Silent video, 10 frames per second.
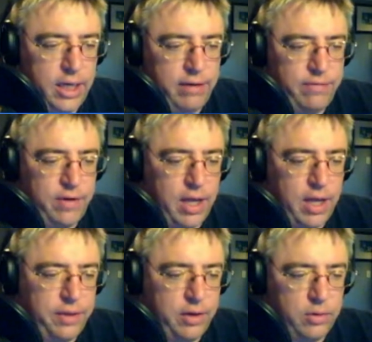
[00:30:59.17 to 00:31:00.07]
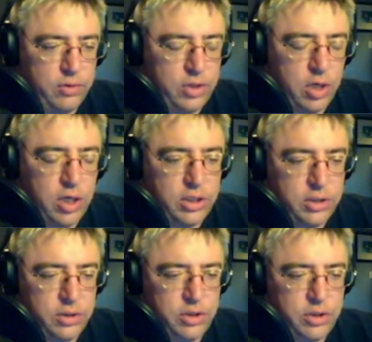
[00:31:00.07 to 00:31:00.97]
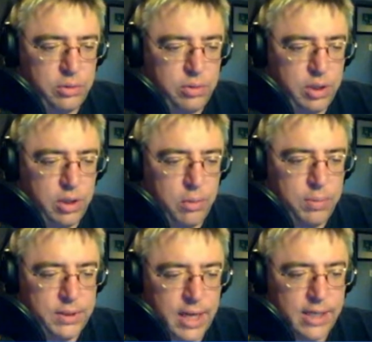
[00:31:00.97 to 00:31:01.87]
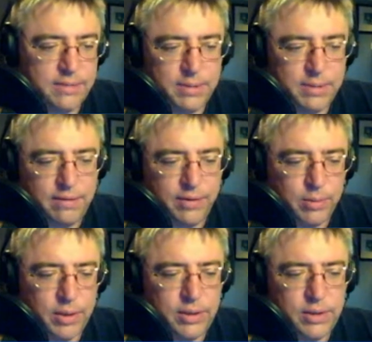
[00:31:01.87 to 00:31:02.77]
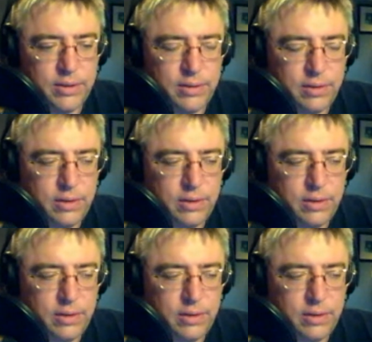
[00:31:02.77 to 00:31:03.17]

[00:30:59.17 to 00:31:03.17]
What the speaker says: if not, they're starting to do the OpenStack specific ones.